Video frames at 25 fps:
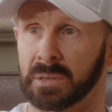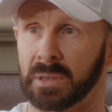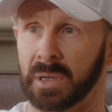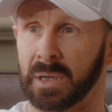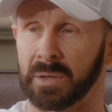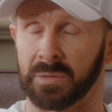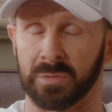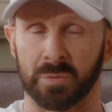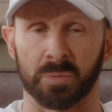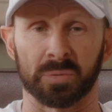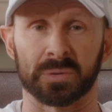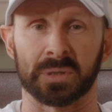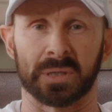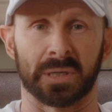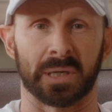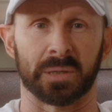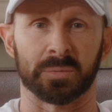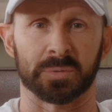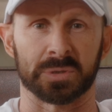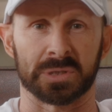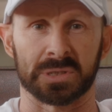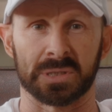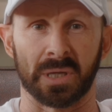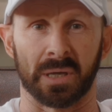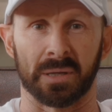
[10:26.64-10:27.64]
I thought that I
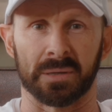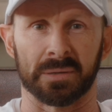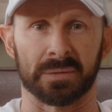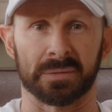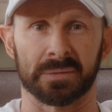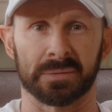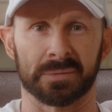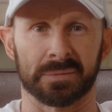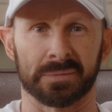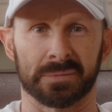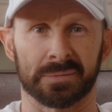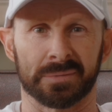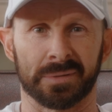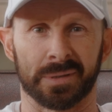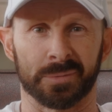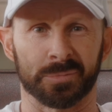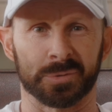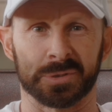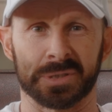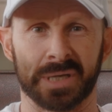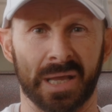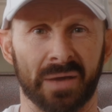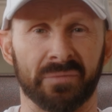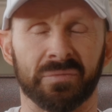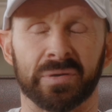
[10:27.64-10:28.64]
was done. I
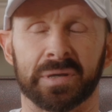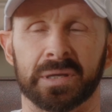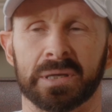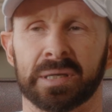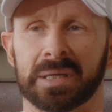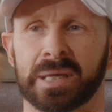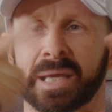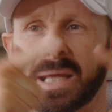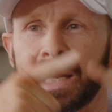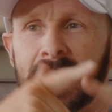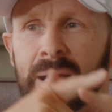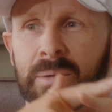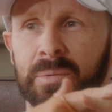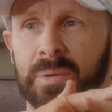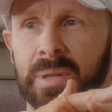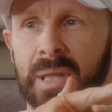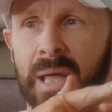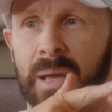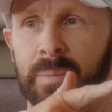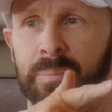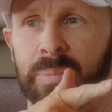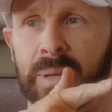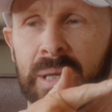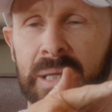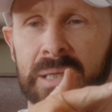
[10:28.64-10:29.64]
was never going to get out of
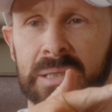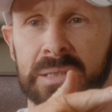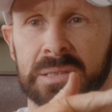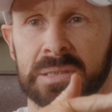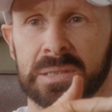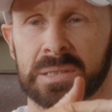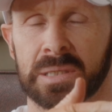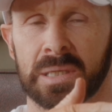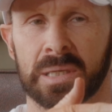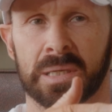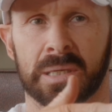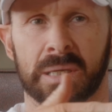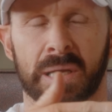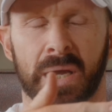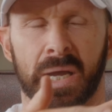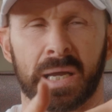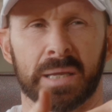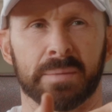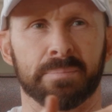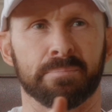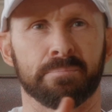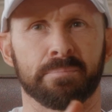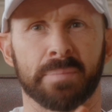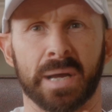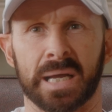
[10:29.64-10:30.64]
that place. I
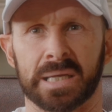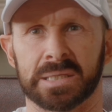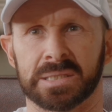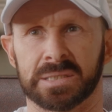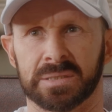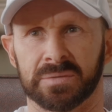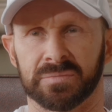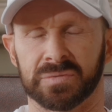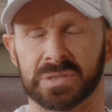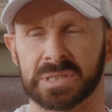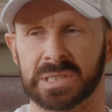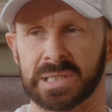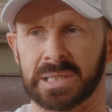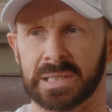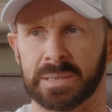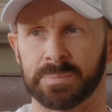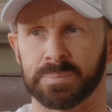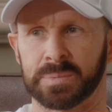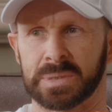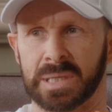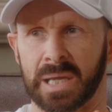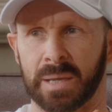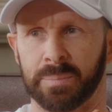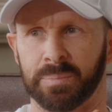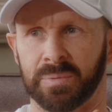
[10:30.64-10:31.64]
had massive
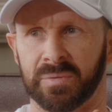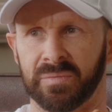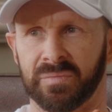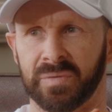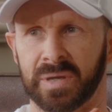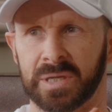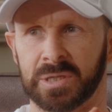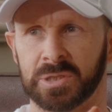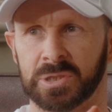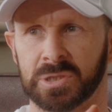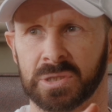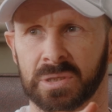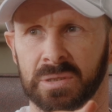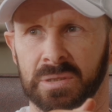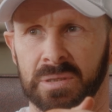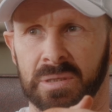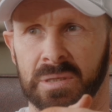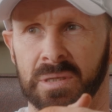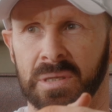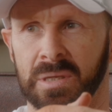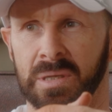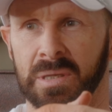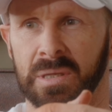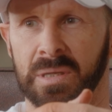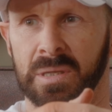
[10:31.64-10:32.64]
sleep deprivation
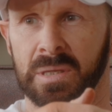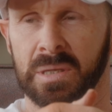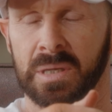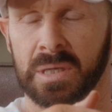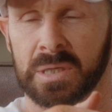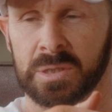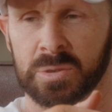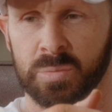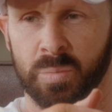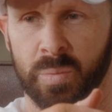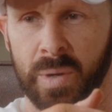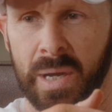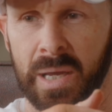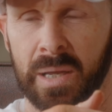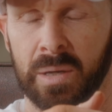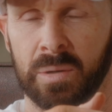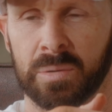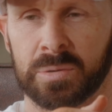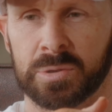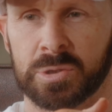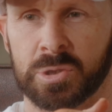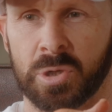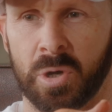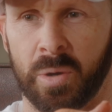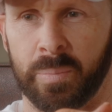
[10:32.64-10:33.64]
as well
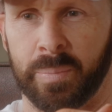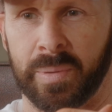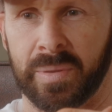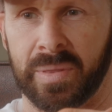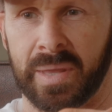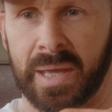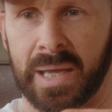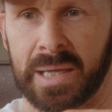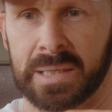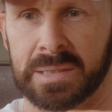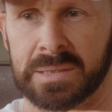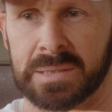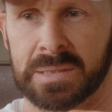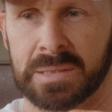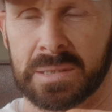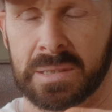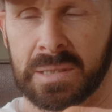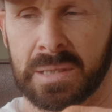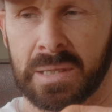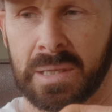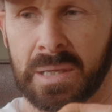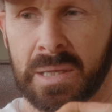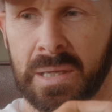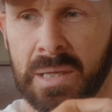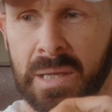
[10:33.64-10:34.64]
on top of that,
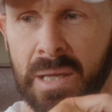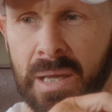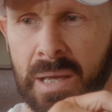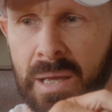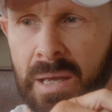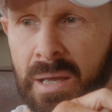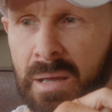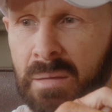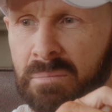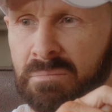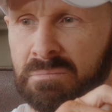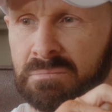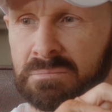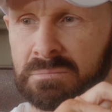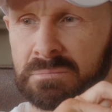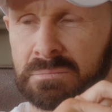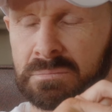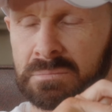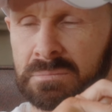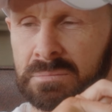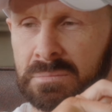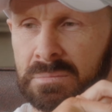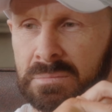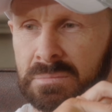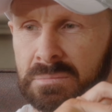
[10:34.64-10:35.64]

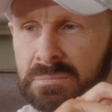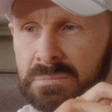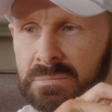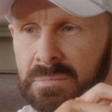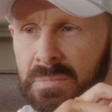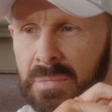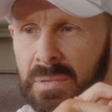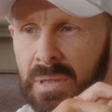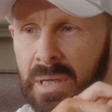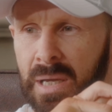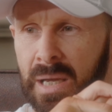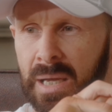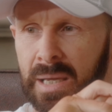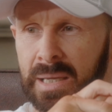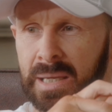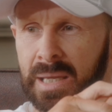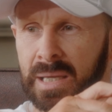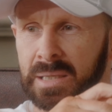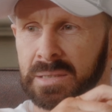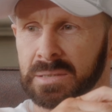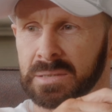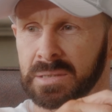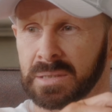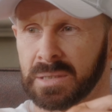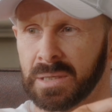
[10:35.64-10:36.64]
um, I
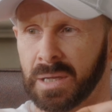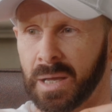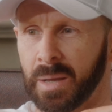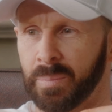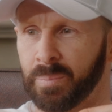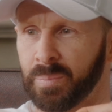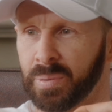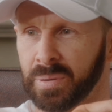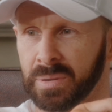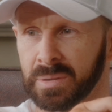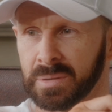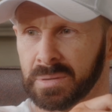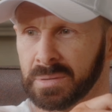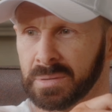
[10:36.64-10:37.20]
ended up,